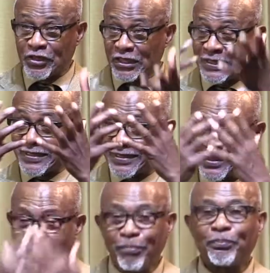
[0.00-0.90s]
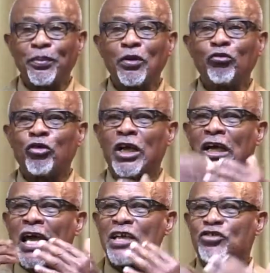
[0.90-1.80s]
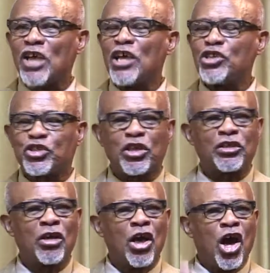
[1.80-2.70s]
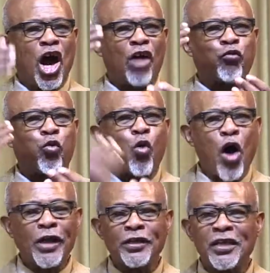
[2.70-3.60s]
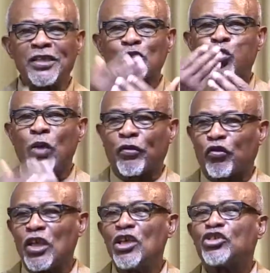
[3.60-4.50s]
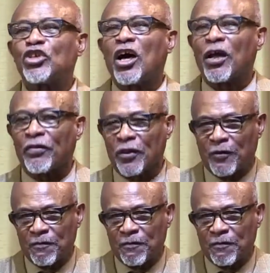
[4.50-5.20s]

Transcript: a simple realization of oneness with each other.